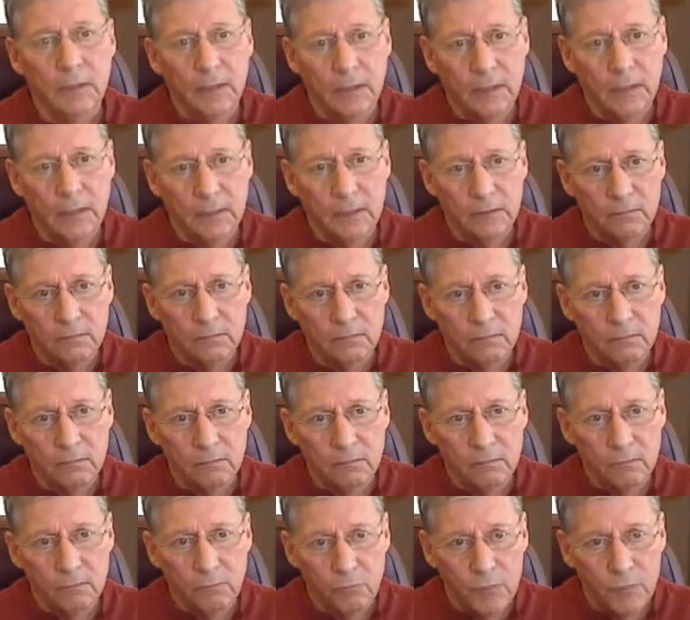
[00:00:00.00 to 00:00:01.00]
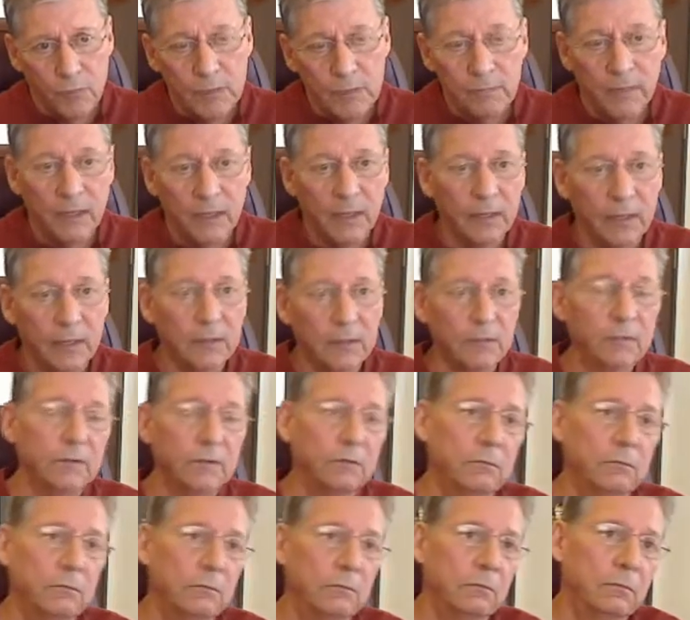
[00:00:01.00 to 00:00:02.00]
and 3
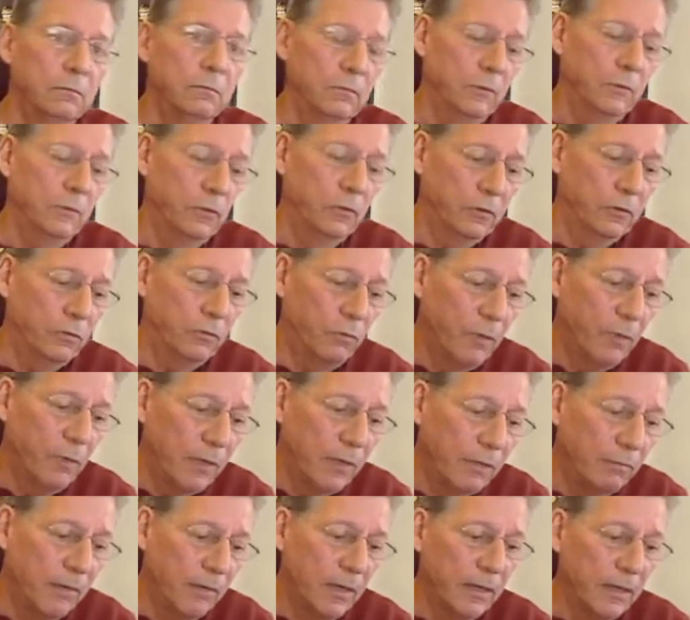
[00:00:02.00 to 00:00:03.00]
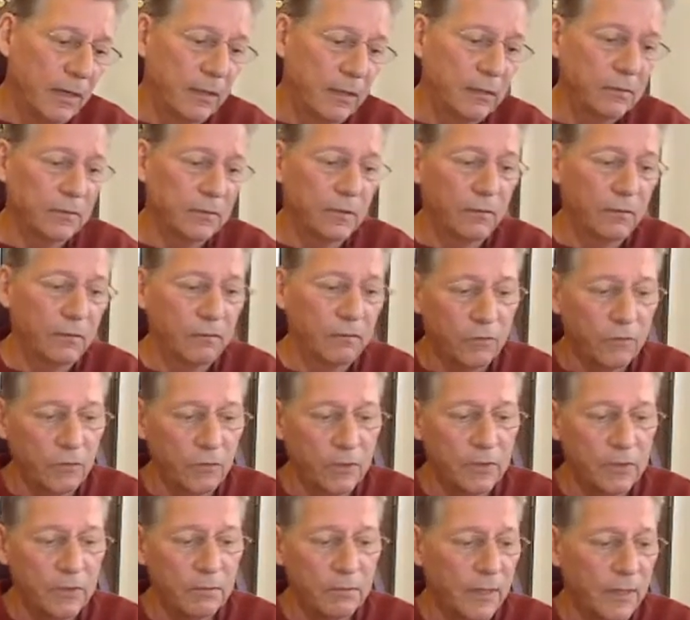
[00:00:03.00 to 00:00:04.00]
miles, or 20 miles and
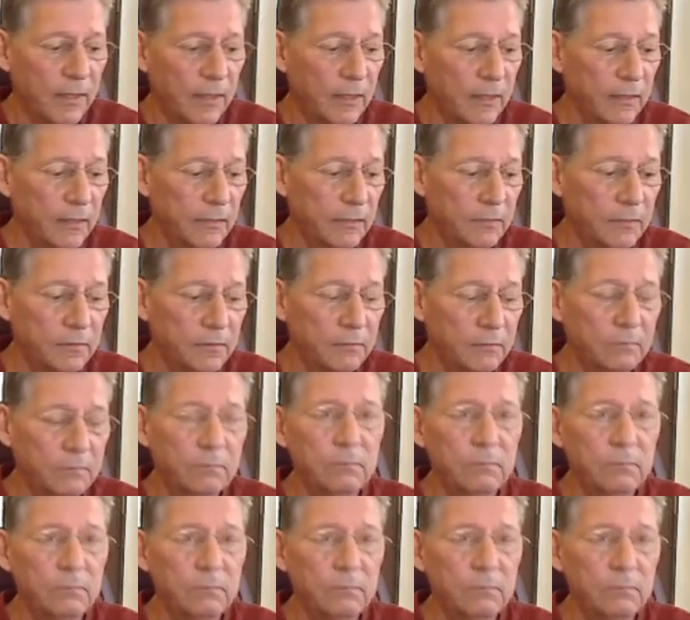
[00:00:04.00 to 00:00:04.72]
30 miles.